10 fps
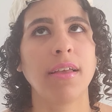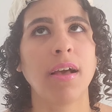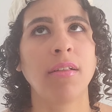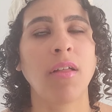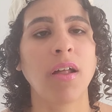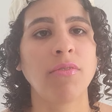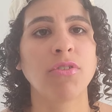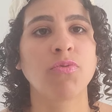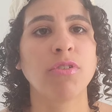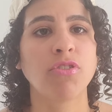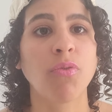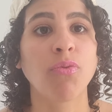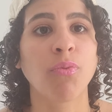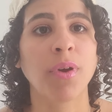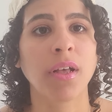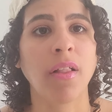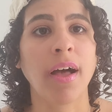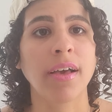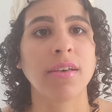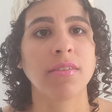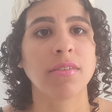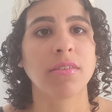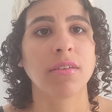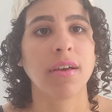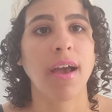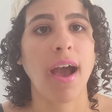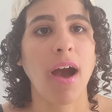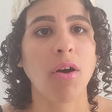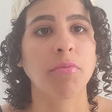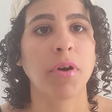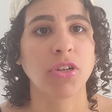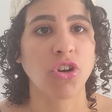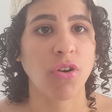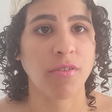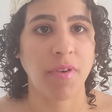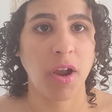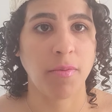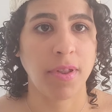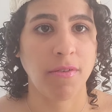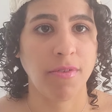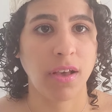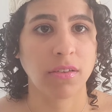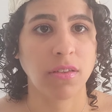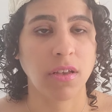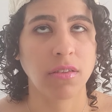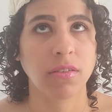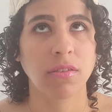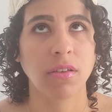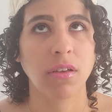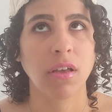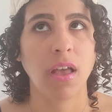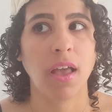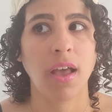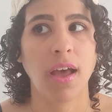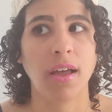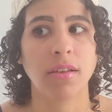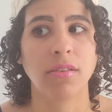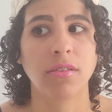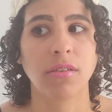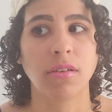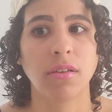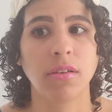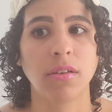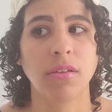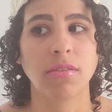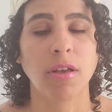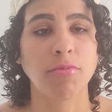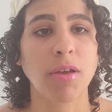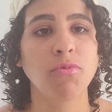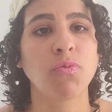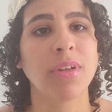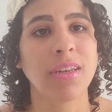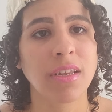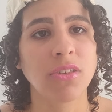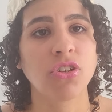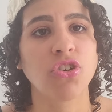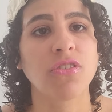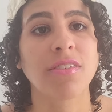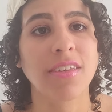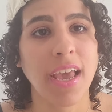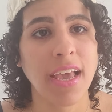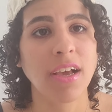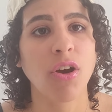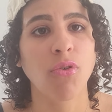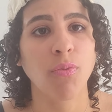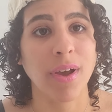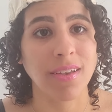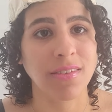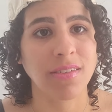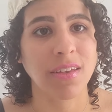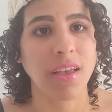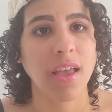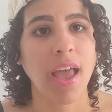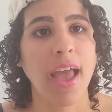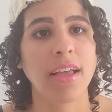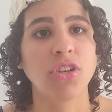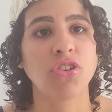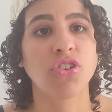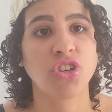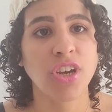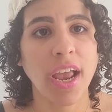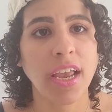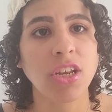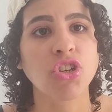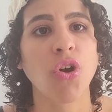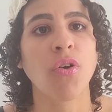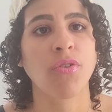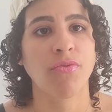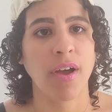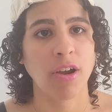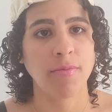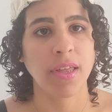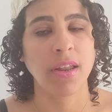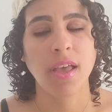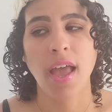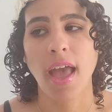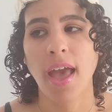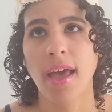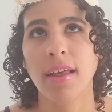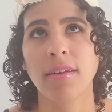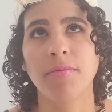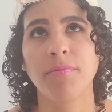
a lot of us, we don't realize how much our environment affects us. And sometimes we need to just take a risk and just change our environment. And